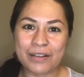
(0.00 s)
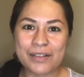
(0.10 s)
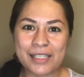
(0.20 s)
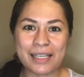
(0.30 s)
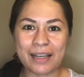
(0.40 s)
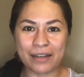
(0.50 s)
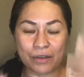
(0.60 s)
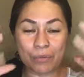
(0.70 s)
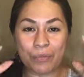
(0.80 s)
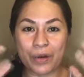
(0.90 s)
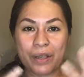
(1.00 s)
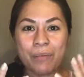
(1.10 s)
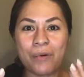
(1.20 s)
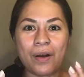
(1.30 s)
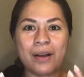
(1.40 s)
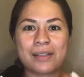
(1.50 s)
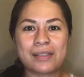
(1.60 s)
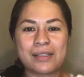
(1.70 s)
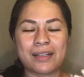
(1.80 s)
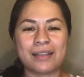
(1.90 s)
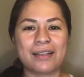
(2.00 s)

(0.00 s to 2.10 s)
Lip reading: your skin and your brain more oxygen.